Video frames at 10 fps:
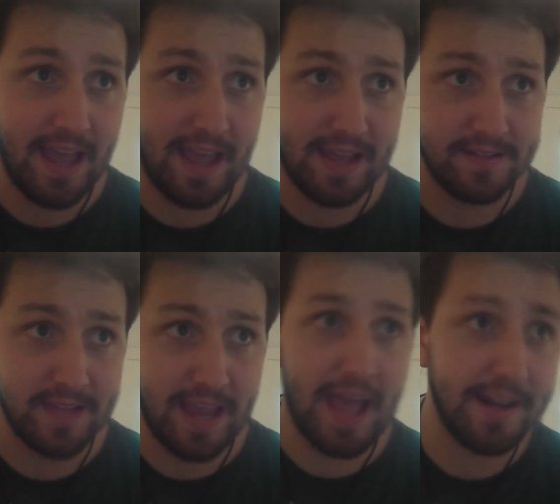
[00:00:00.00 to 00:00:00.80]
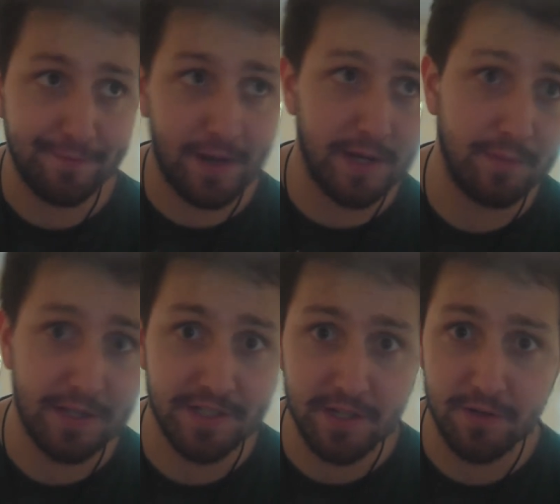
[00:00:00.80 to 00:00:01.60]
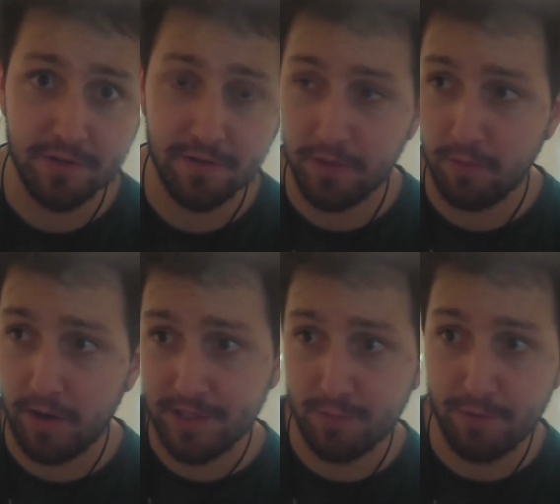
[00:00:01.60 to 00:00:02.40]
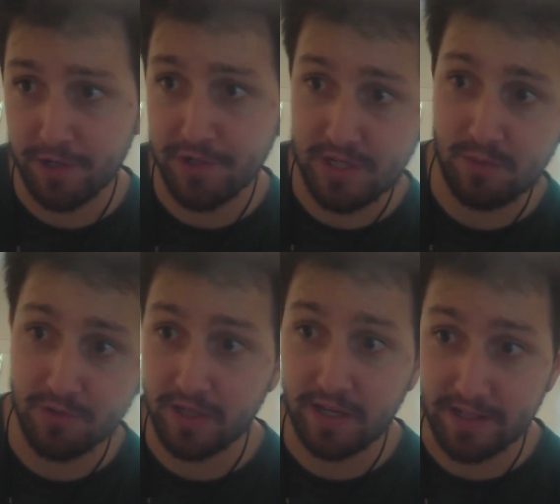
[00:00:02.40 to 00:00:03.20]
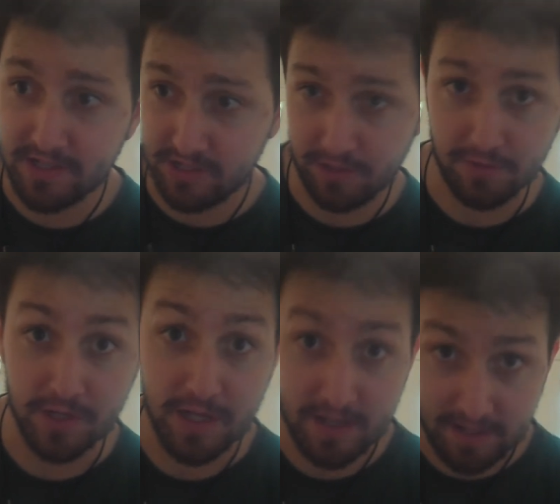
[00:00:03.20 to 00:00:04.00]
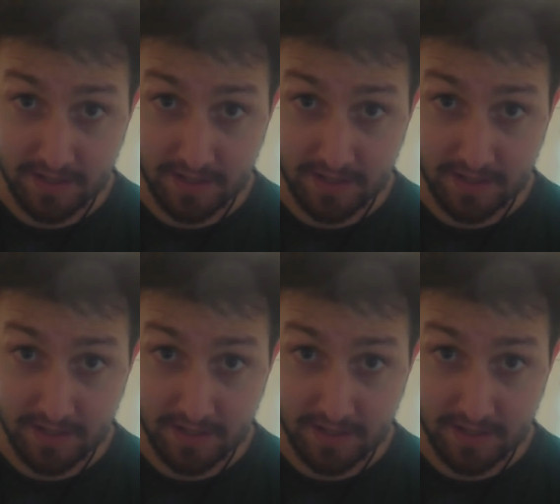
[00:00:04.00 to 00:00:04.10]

and they had to find a place to use her otherwise the production team was going to get sued.